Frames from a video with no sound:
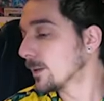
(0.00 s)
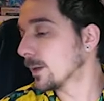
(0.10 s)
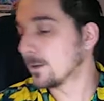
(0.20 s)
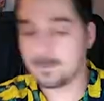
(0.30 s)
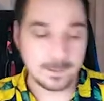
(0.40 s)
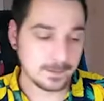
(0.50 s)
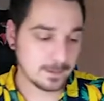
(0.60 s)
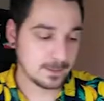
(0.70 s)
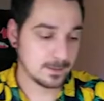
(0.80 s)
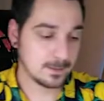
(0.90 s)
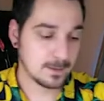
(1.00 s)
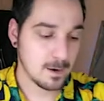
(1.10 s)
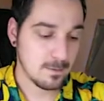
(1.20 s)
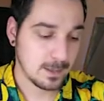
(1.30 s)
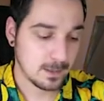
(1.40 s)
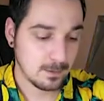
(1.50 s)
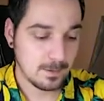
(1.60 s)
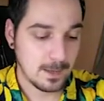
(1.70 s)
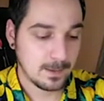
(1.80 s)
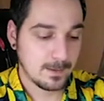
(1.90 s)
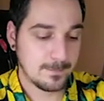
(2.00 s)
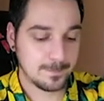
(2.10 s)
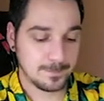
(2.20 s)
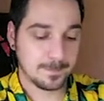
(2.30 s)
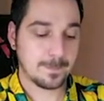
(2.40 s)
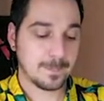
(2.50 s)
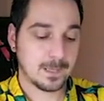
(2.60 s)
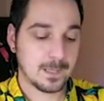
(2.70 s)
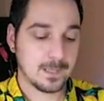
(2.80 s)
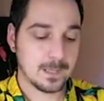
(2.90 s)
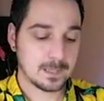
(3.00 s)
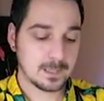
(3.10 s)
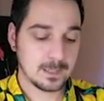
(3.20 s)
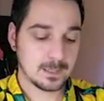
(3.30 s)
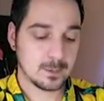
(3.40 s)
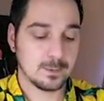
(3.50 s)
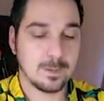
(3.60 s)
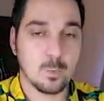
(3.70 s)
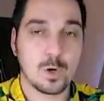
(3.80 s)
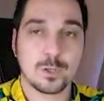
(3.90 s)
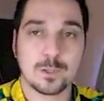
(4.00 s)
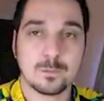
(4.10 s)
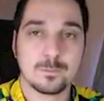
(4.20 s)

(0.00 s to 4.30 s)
Alright, alright, alright. This is gonna be water.